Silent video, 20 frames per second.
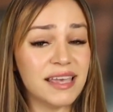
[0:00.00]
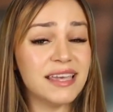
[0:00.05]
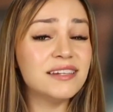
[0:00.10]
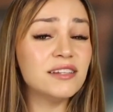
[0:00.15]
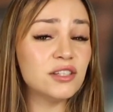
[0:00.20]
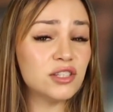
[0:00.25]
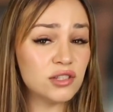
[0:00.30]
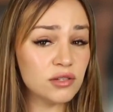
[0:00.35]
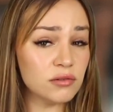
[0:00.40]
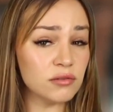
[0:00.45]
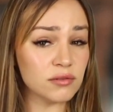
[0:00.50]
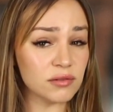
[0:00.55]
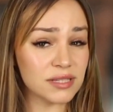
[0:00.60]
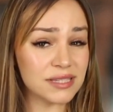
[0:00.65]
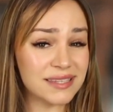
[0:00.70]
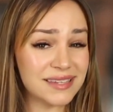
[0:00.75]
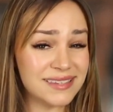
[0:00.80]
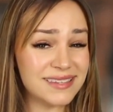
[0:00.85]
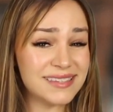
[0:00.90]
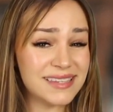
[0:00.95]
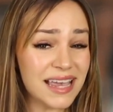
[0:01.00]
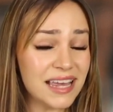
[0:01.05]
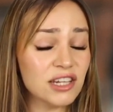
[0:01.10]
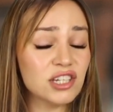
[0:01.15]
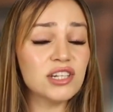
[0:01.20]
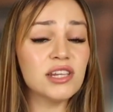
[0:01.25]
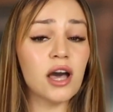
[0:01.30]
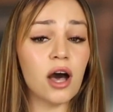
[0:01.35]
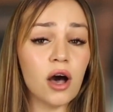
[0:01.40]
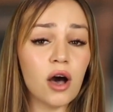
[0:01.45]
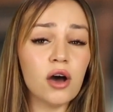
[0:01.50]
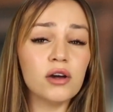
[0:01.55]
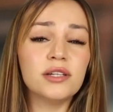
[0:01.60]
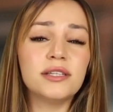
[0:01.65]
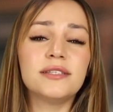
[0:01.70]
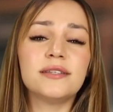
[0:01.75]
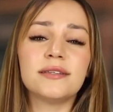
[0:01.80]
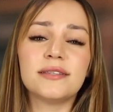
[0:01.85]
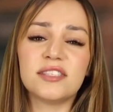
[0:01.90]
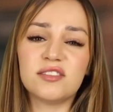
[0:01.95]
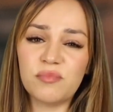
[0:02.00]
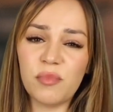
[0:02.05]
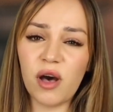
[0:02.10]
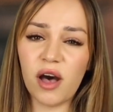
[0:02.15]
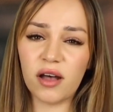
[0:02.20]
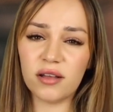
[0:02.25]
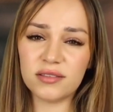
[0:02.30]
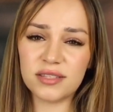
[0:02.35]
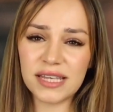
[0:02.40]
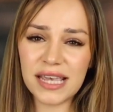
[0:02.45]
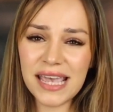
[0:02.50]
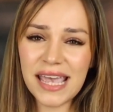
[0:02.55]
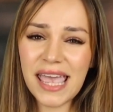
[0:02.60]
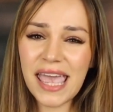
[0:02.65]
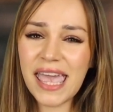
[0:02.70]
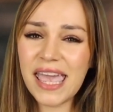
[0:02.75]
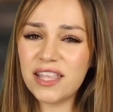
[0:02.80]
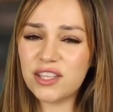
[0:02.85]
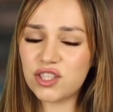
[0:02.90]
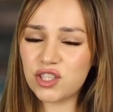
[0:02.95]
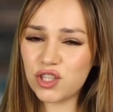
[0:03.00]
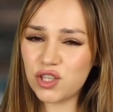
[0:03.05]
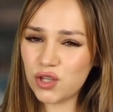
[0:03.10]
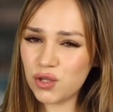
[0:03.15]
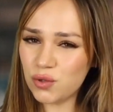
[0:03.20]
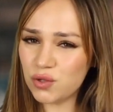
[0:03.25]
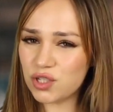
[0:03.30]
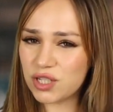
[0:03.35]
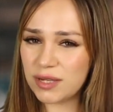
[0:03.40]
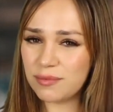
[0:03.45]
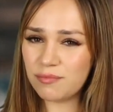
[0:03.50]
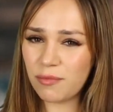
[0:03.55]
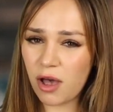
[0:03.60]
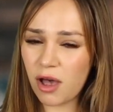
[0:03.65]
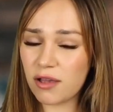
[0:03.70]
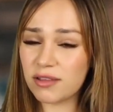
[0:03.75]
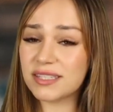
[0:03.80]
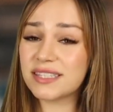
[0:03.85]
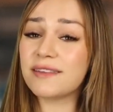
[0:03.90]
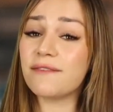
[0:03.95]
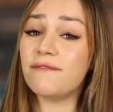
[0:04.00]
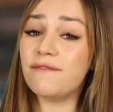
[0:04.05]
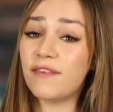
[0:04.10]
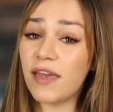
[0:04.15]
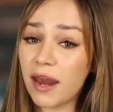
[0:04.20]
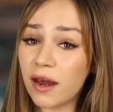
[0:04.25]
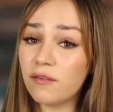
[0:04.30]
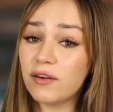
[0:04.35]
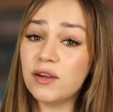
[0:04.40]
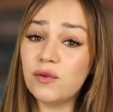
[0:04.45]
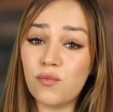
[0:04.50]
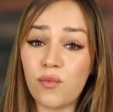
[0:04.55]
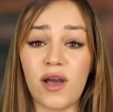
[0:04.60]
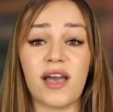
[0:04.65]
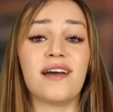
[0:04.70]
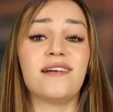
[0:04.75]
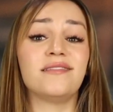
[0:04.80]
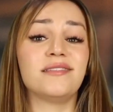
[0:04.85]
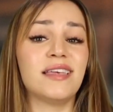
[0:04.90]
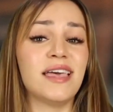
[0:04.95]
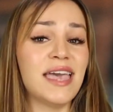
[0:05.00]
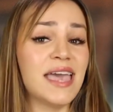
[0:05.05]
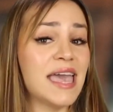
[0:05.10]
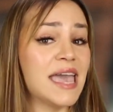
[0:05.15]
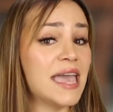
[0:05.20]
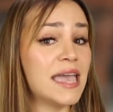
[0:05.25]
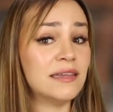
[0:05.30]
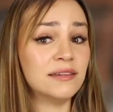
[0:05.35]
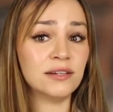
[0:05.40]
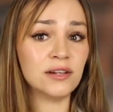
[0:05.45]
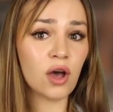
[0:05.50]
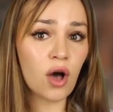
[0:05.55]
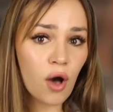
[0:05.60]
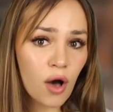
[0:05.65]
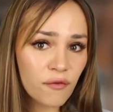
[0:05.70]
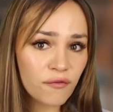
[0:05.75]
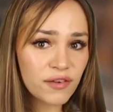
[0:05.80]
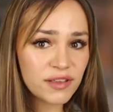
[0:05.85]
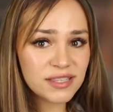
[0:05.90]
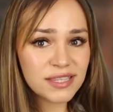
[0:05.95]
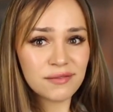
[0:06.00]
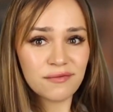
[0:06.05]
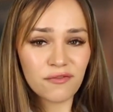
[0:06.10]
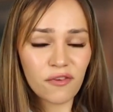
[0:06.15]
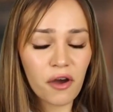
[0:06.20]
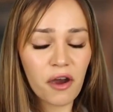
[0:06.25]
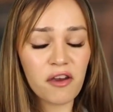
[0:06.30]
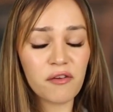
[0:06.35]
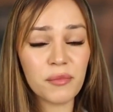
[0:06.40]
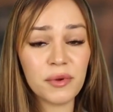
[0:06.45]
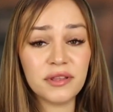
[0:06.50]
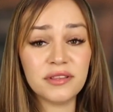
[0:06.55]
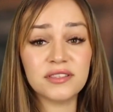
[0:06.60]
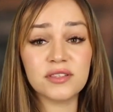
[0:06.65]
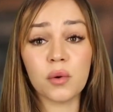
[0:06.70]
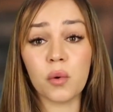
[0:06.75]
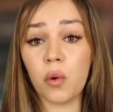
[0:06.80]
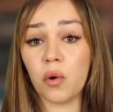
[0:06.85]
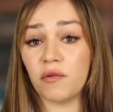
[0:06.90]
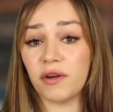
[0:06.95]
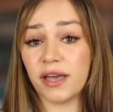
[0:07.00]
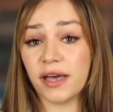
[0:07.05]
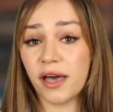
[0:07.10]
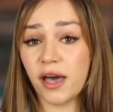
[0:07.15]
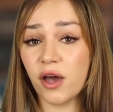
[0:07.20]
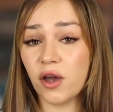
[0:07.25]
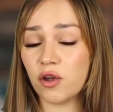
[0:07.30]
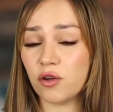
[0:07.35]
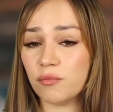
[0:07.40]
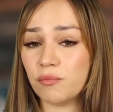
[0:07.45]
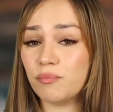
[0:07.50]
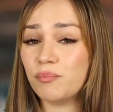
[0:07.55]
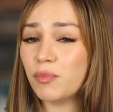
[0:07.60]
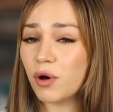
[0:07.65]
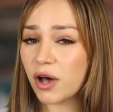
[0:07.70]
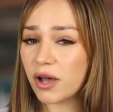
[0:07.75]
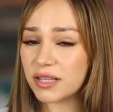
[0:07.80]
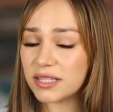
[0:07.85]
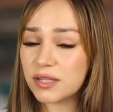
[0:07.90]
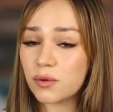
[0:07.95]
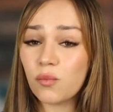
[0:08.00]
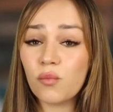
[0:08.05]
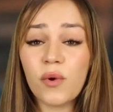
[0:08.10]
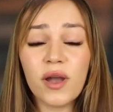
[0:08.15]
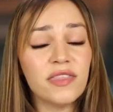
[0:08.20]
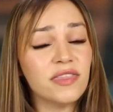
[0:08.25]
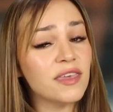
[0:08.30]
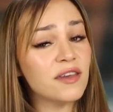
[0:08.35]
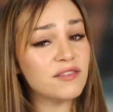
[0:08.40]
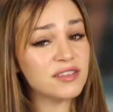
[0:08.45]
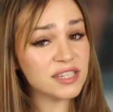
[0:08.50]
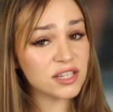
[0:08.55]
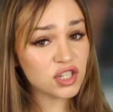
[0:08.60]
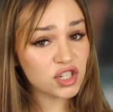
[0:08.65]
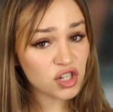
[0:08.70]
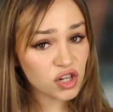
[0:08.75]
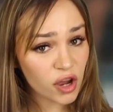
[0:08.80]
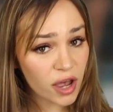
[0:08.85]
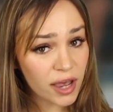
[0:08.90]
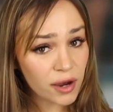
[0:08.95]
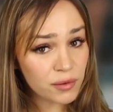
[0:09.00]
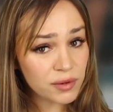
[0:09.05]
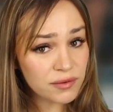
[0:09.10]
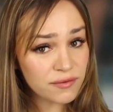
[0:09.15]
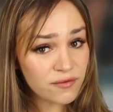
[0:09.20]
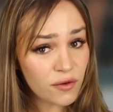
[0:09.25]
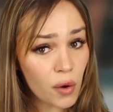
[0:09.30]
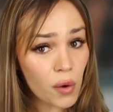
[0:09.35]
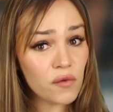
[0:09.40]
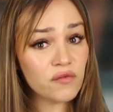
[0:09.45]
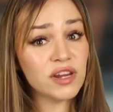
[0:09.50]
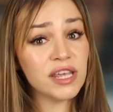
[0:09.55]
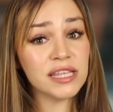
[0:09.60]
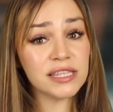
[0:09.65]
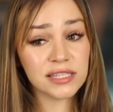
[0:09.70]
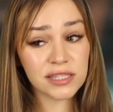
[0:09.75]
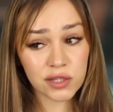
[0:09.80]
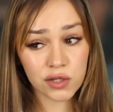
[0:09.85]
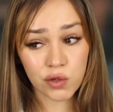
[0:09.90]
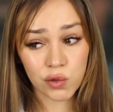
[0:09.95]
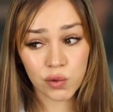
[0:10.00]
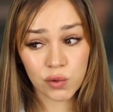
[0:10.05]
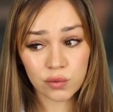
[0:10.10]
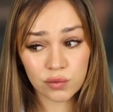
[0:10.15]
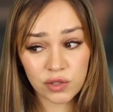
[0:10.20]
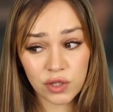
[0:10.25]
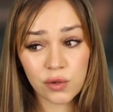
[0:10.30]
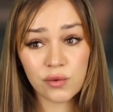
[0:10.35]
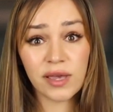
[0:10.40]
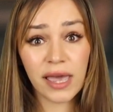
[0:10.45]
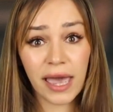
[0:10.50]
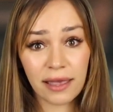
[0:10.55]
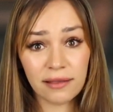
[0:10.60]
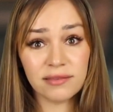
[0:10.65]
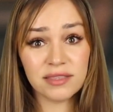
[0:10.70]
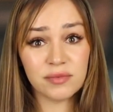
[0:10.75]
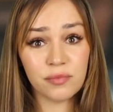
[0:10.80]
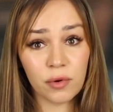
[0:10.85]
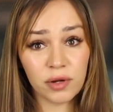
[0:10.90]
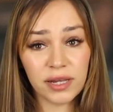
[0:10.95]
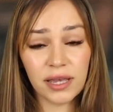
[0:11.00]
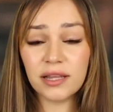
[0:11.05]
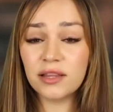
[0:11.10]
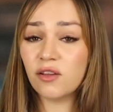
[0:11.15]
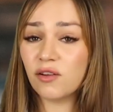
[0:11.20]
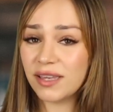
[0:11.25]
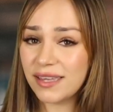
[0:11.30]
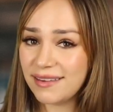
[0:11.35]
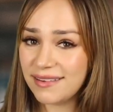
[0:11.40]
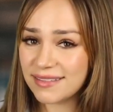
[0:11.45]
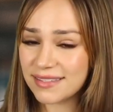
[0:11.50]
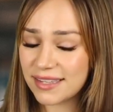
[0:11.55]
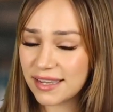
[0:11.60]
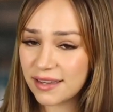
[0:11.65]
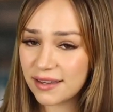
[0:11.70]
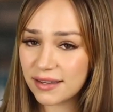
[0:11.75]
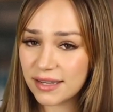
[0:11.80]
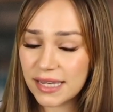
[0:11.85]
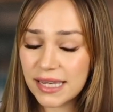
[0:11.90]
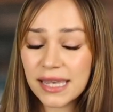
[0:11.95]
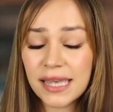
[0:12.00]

In adults, this is actually harder to spot. It's usually masked very well in an office environment or at home, but when there is a child involved at school, you can spot it a lot easier.